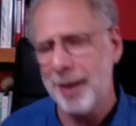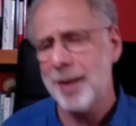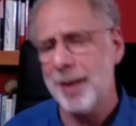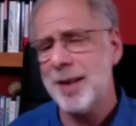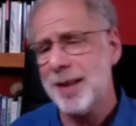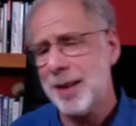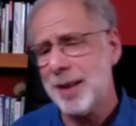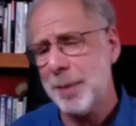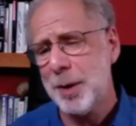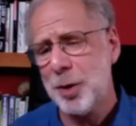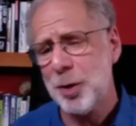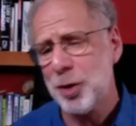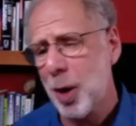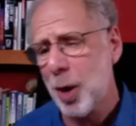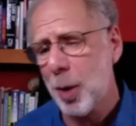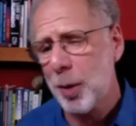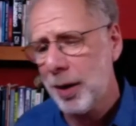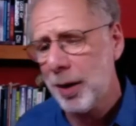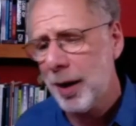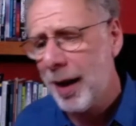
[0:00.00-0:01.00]
And this has been
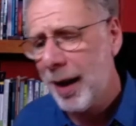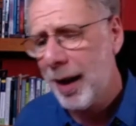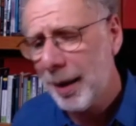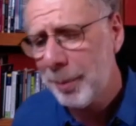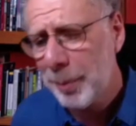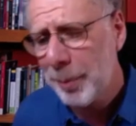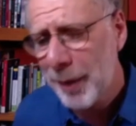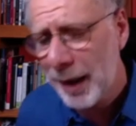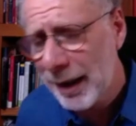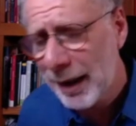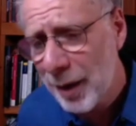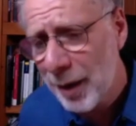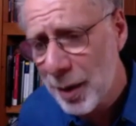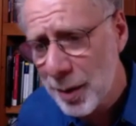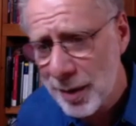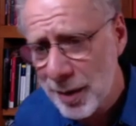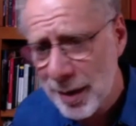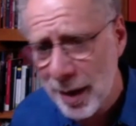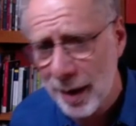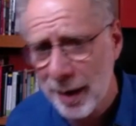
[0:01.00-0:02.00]
shown in plenty of other
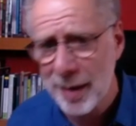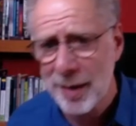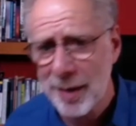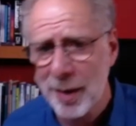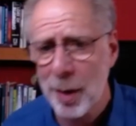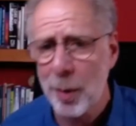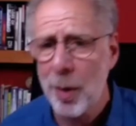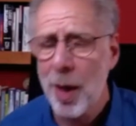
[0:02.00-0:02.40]
studies.